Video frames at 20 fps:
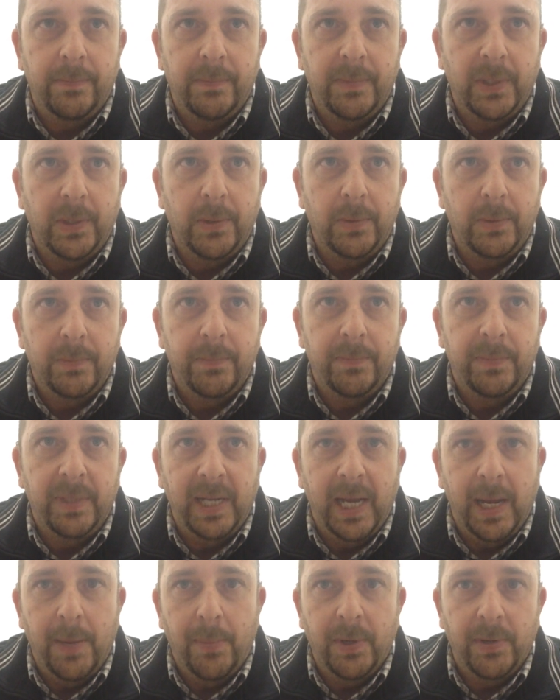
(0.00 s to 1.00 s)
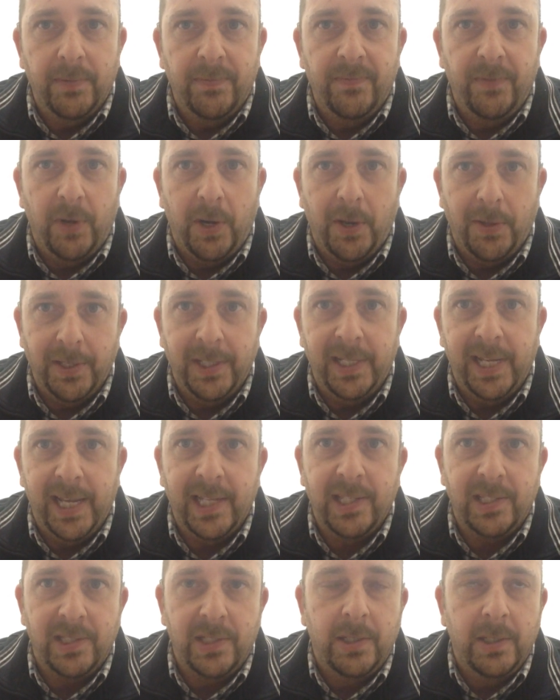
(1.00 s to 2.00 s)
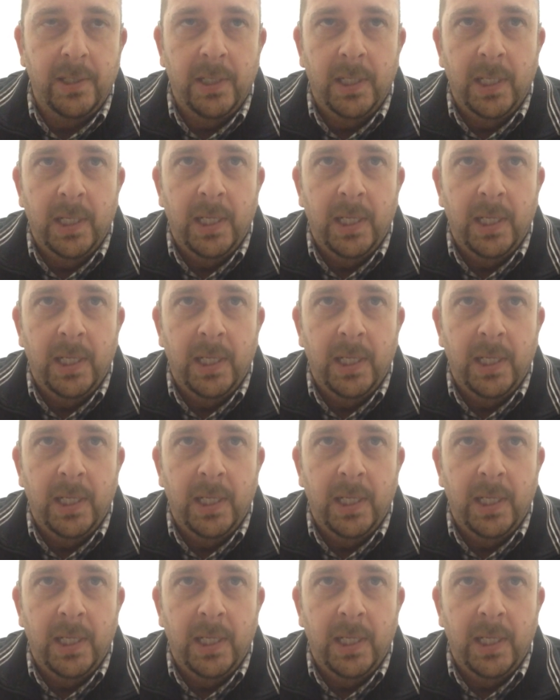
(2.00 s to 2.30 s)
you know, being able to follow the text